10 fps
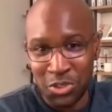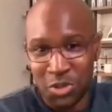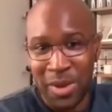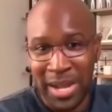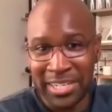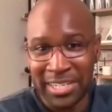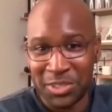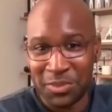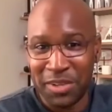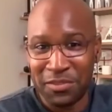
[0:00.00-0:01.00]
your mileage
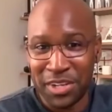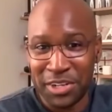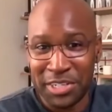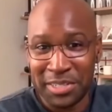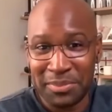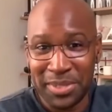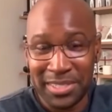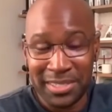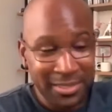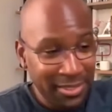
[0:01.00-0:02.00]
may vary,
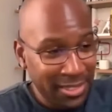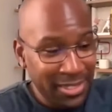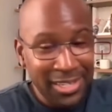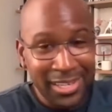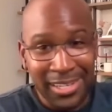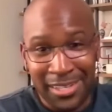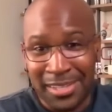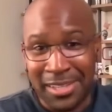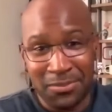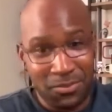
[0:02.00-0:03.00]
but
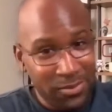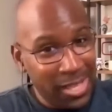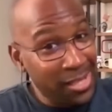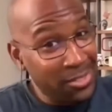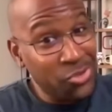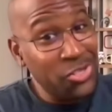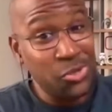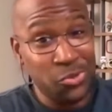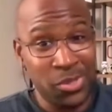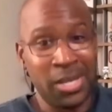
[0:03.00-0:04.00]
that's on
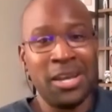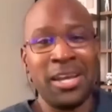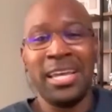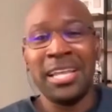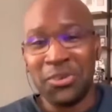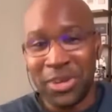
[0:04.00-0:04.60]
you. Anyway,